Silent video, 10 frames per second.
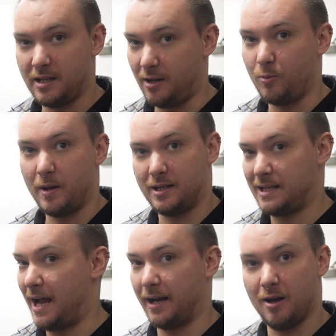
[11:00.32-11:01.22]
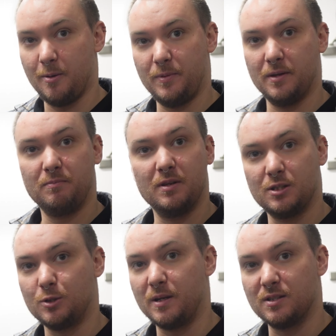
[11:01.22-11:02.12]
tell when it's hanging up, the
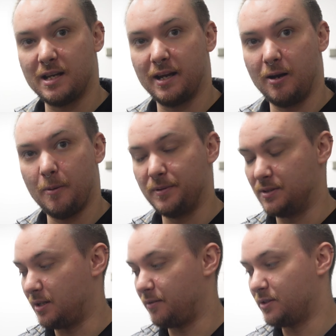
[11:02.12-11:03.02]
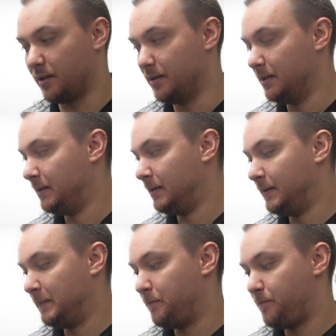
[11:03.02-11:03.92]
suspension's hanging up and stuff. So
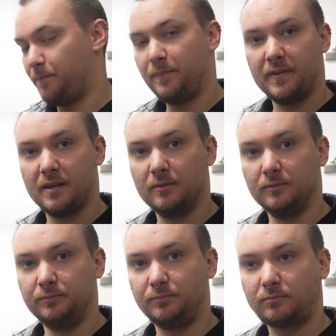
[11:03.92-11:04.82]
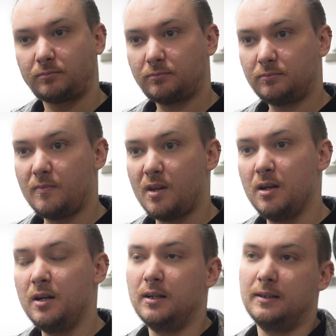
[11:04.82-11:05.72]
they're more clever than us.
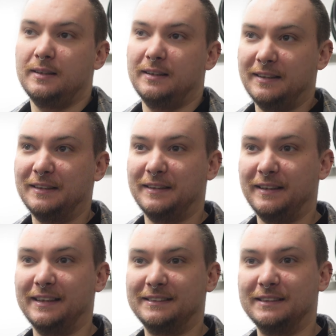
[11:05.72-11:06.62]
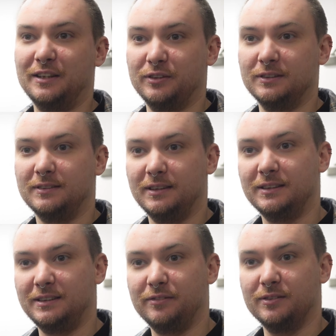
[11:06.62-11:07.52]
Cleverer than us. It's a
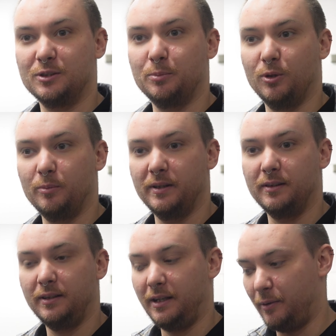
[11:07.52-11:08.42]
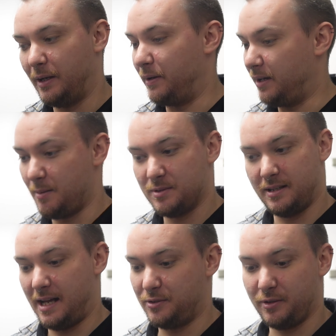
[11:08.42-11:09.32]
different sport, but when it comes to
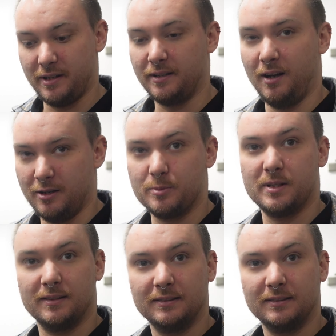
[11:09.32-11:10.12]
that sort of thing, 100%.